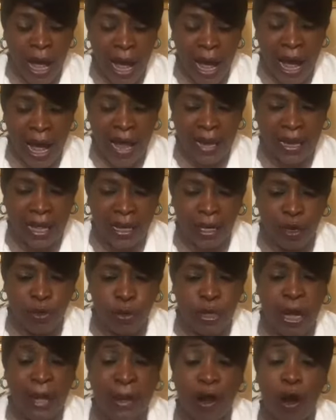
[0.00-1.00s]

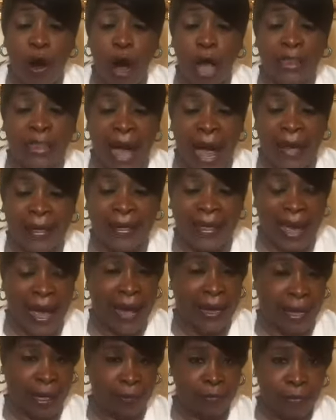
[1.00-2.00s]
Hallelujah. And all thy
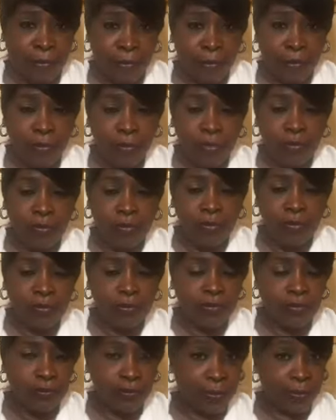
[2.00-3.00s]
getting,
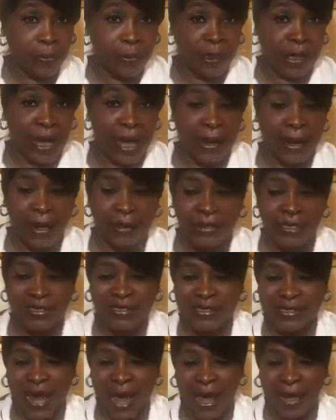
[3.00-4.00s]
get
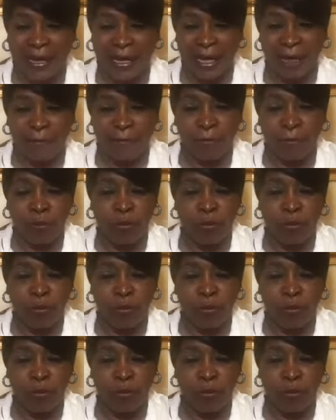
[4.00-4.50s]
understanding.